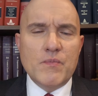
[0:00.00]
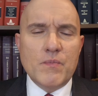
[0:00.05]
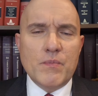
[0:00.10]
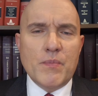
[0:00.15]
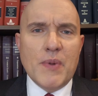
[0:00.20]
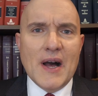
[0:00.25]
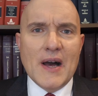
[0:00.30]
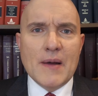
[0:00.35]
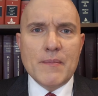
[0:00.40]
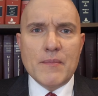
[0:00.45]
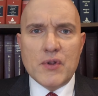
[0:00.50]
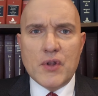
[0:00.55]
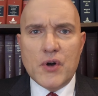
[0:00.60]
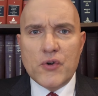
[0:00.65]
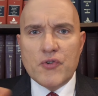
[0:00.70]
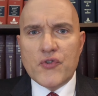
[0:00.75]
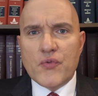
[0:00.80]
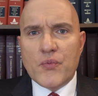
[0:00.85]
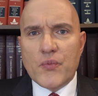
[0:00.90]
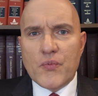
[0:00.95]
bond
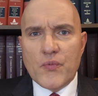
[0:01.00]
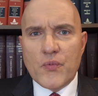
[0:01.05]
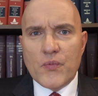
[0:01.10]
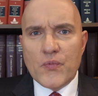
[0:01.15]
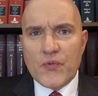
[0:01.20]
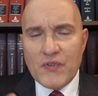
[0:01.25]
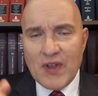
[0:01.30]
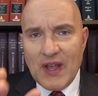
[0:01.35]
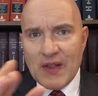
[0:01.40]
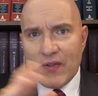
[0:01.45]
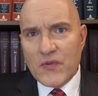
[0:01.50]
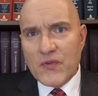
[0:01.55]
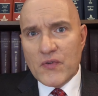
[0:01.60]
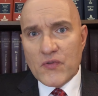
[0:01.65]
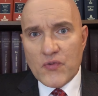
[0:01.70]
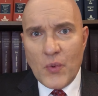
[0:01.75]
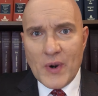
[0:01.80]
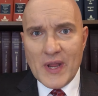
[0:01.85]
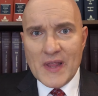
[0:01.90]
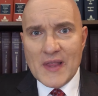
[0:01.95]
below
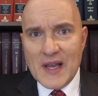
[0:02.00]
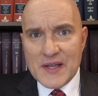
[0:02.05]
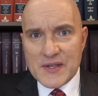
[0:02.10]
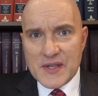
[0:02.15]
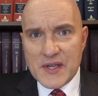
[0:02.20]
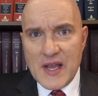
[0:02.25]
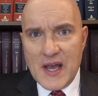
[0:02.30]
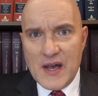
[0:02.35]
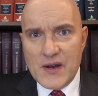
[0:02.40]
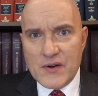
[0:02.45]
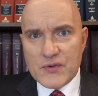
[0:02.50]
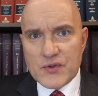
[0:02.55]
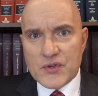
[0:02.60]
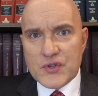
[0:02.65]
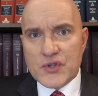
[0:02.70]
$20,000.